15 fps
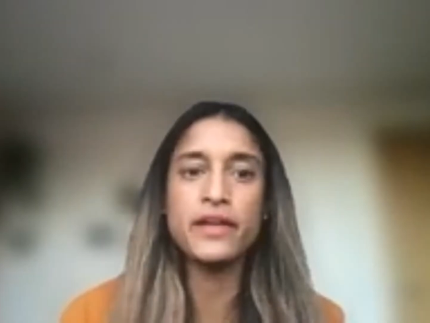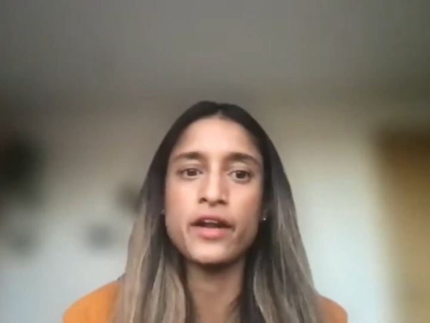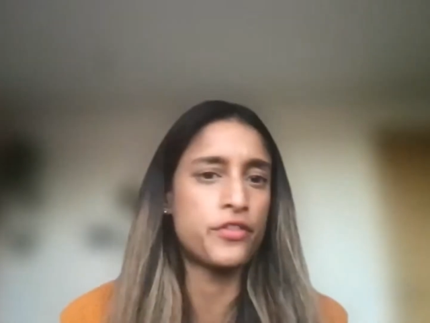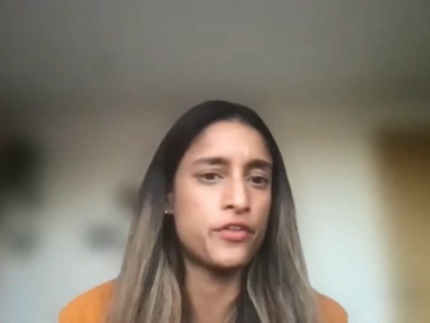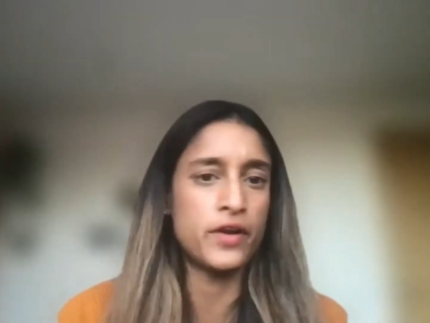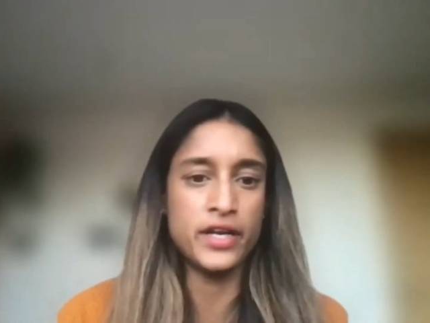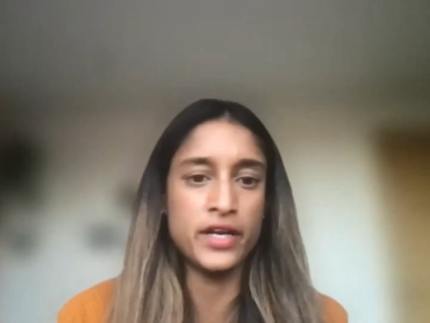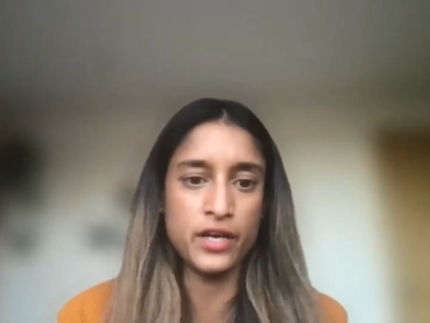
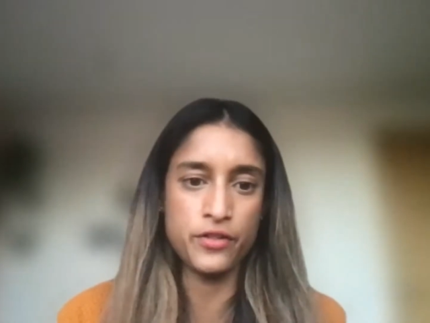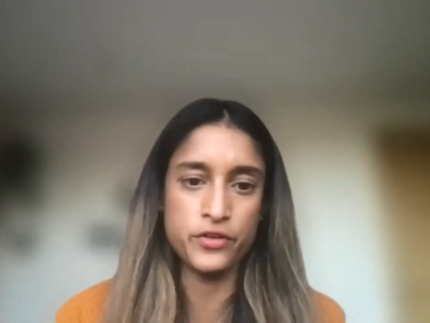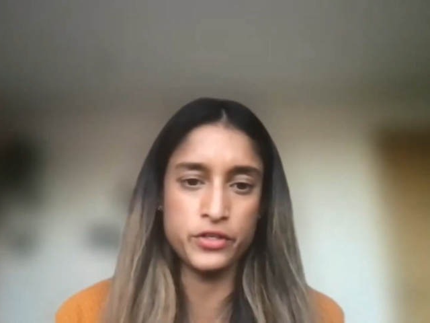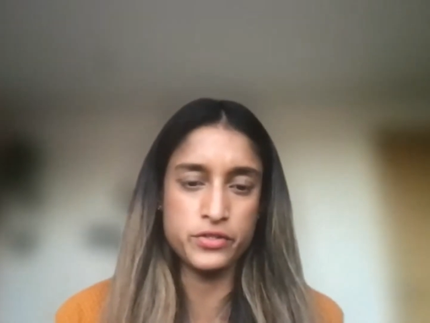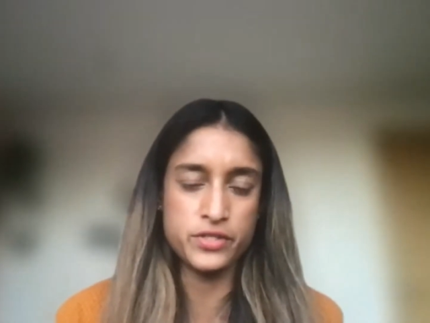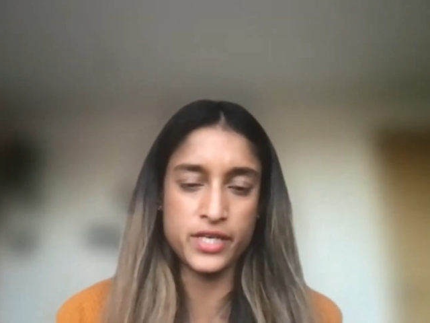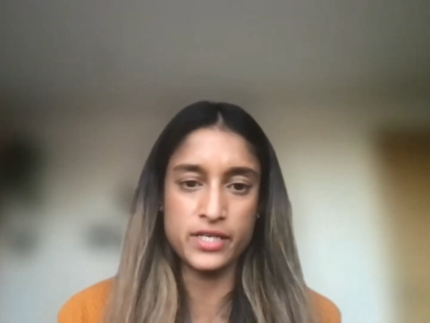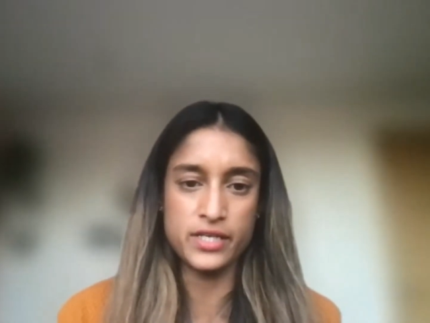there any other
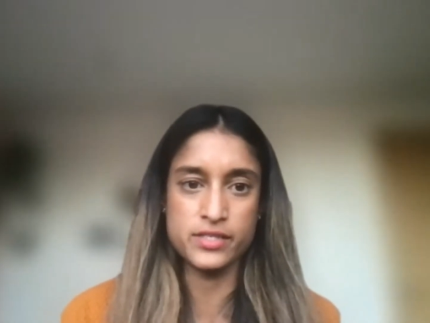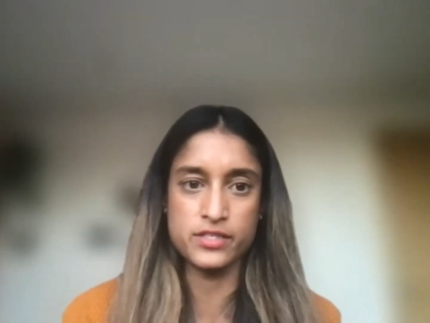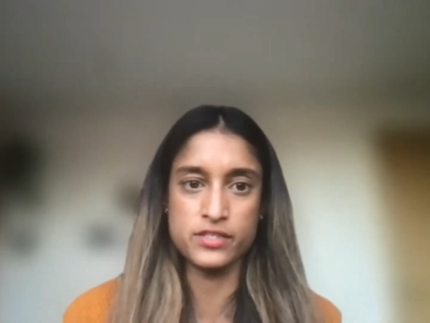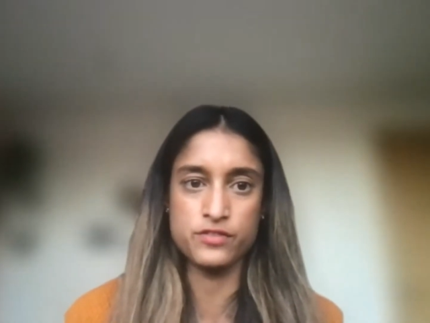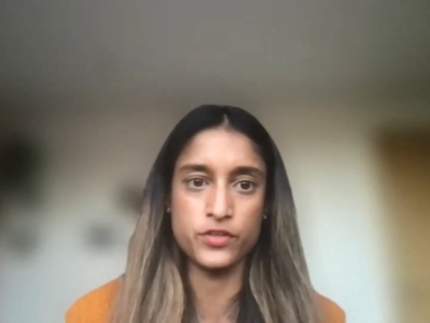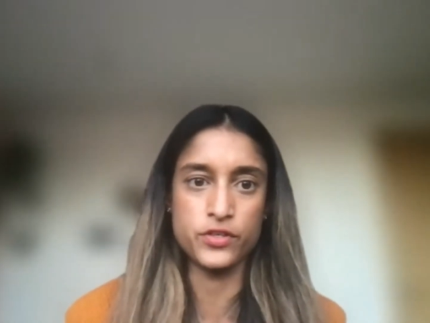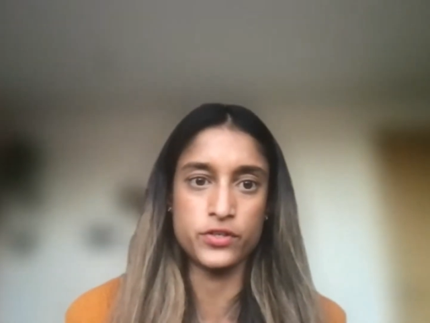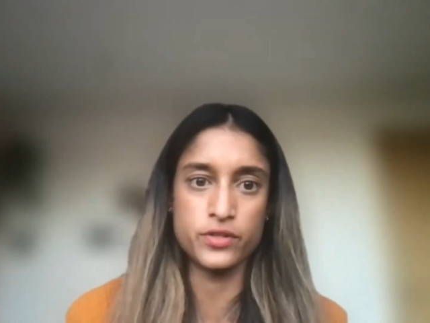use cases
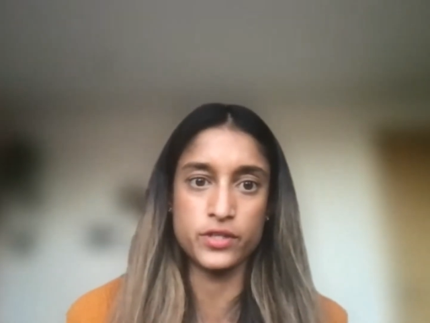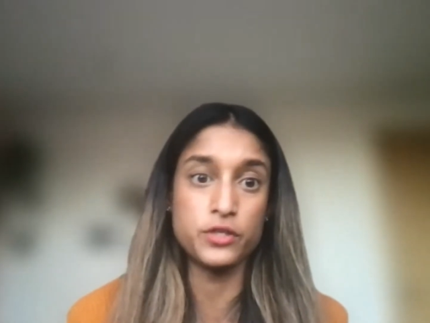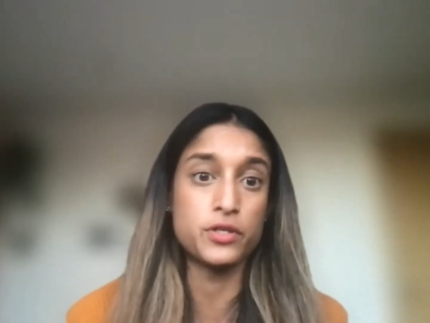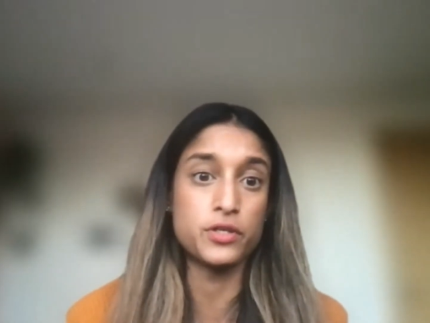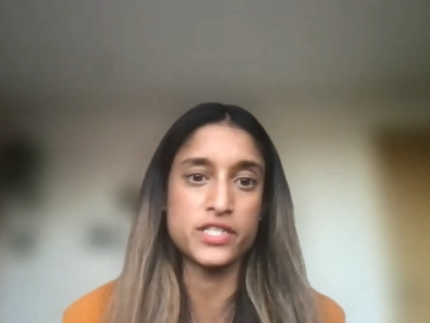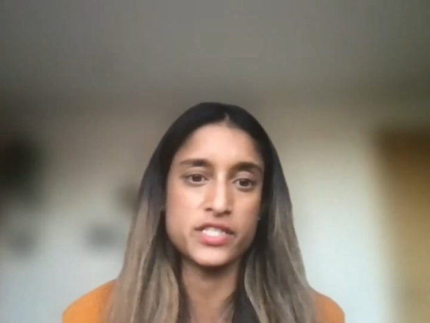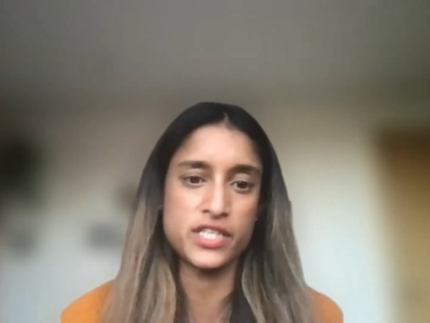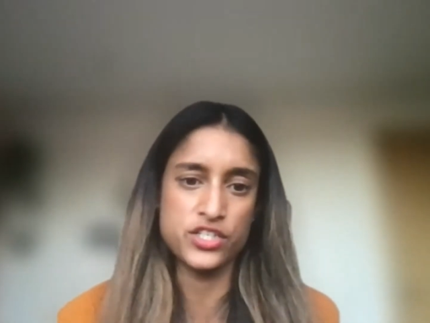for the
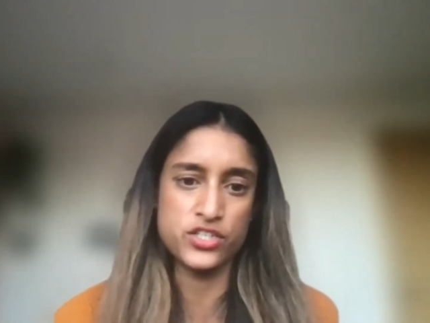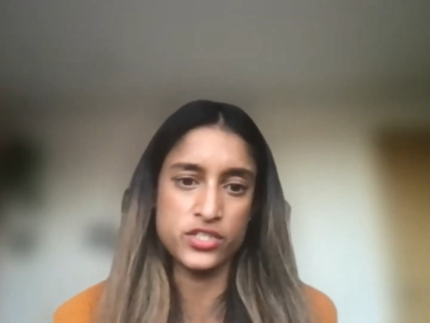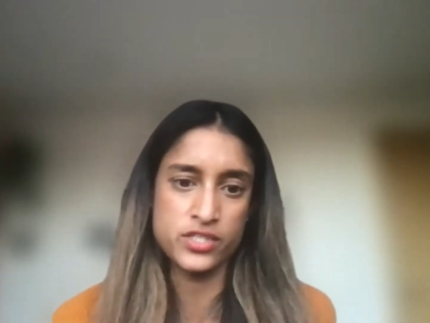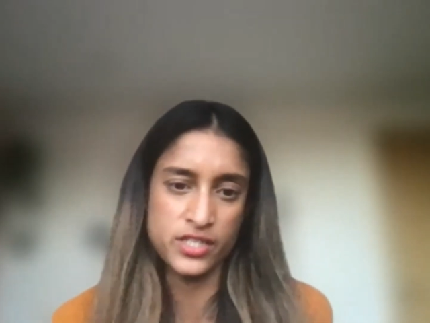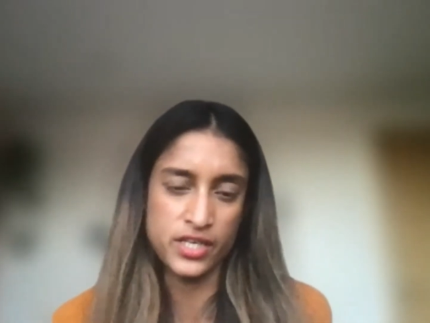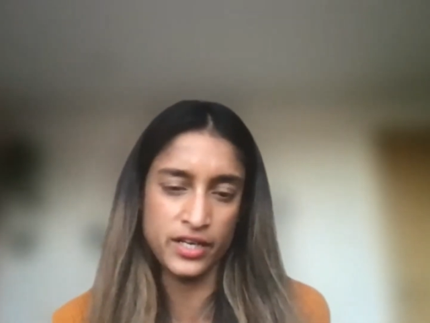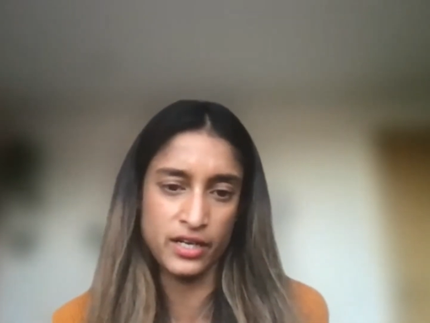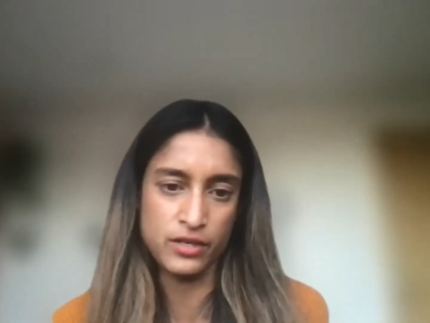utilization
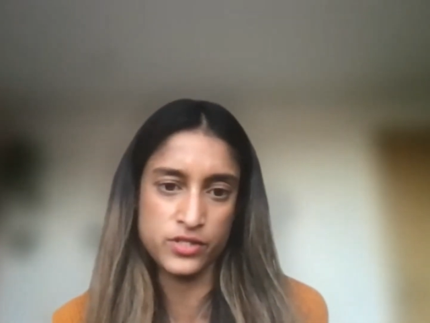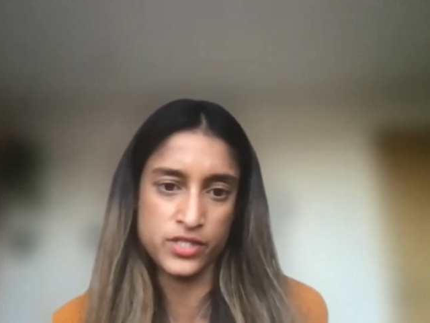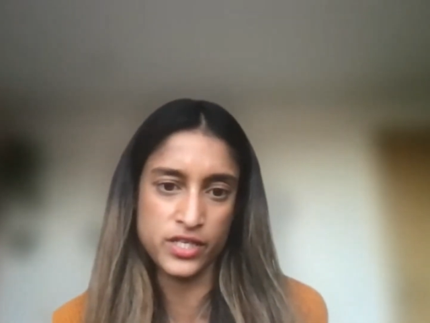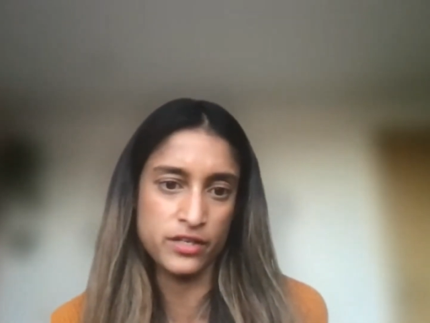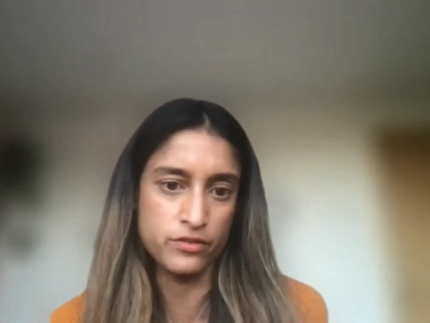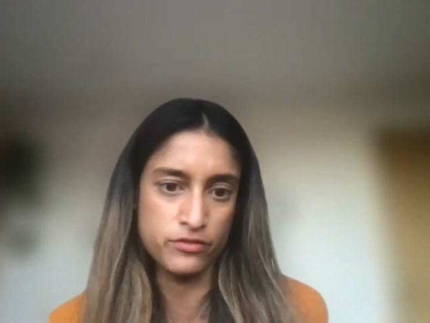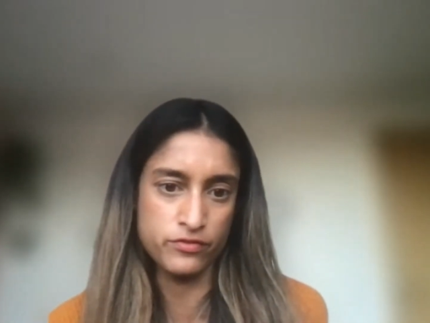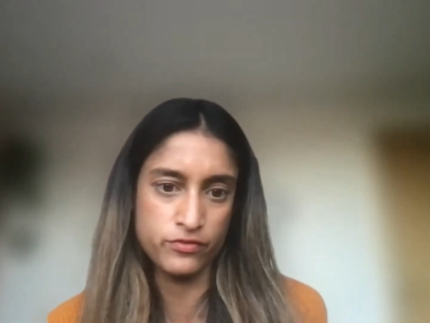side outside
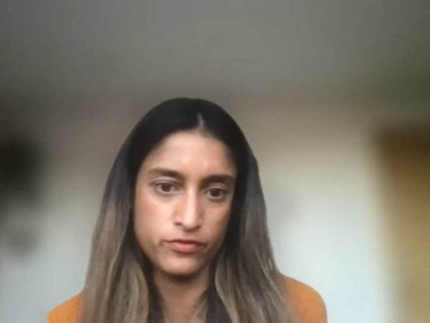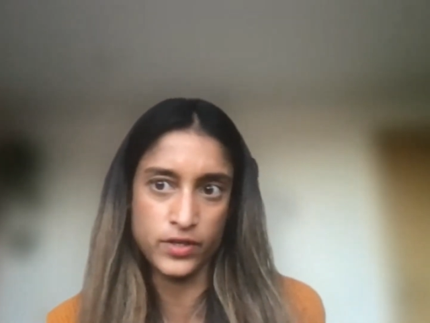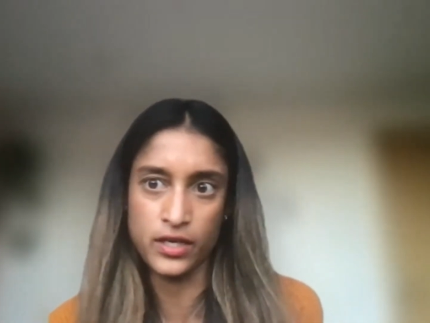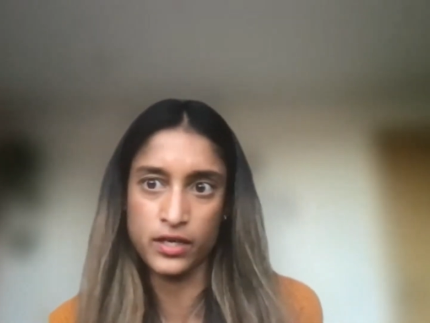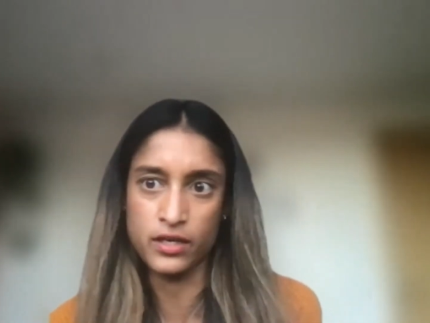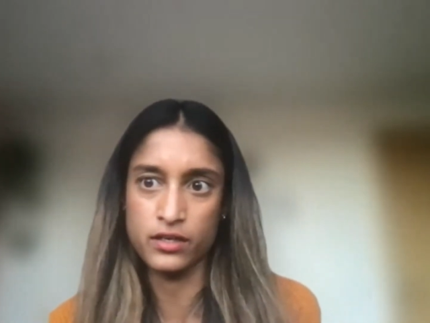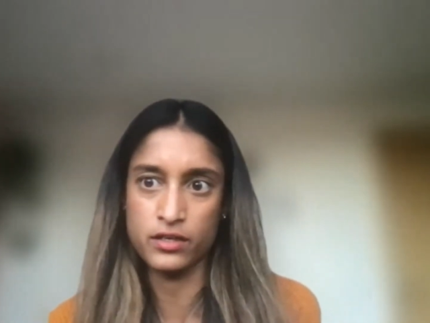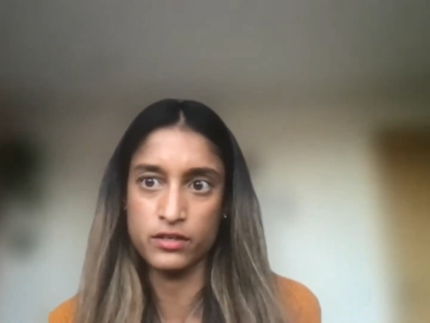of
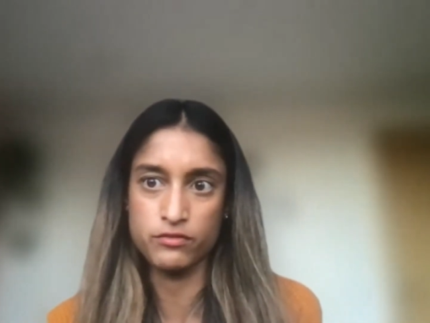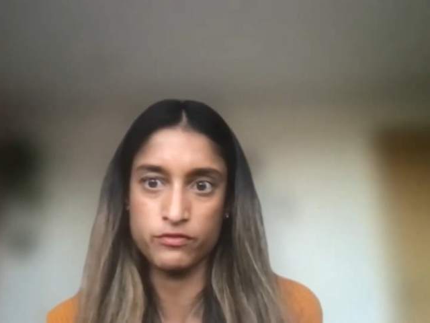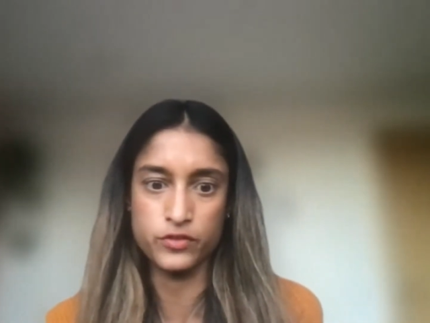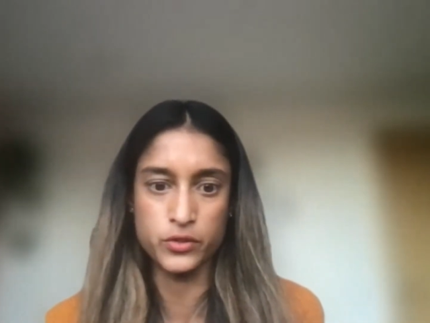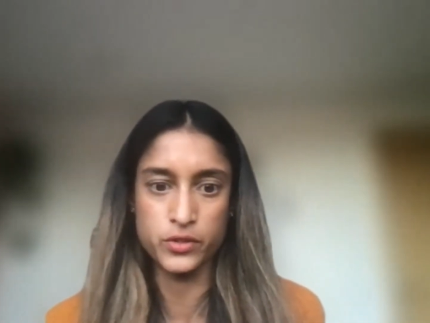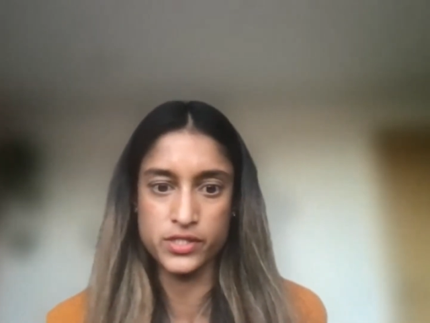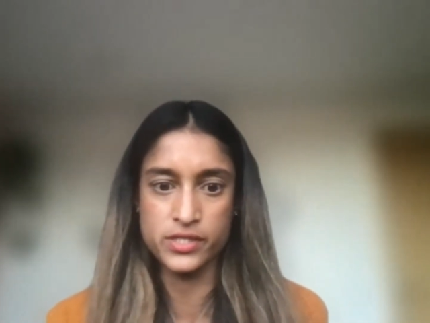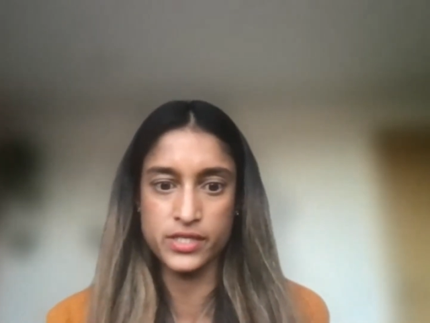
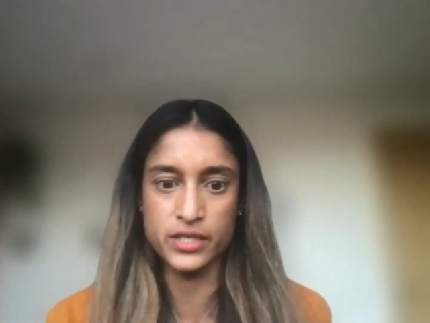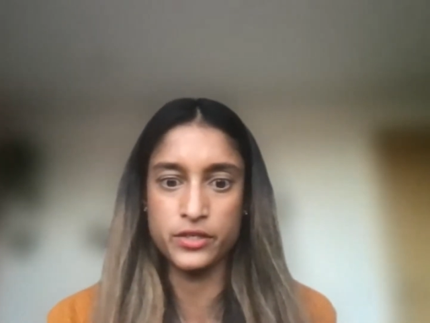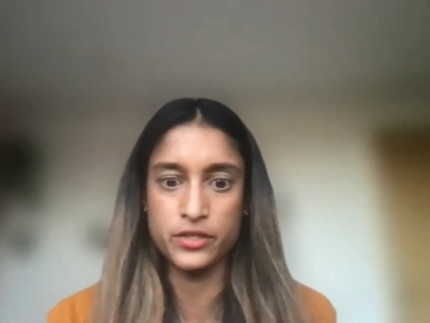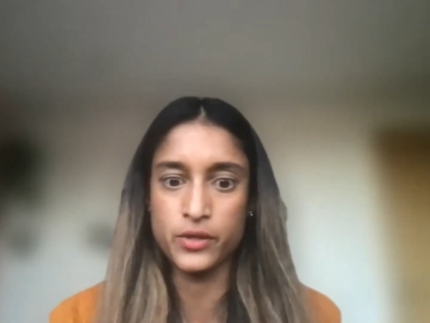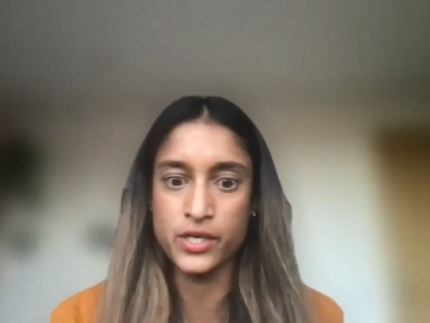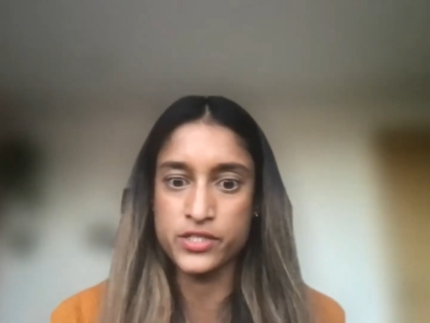fuels that you guys are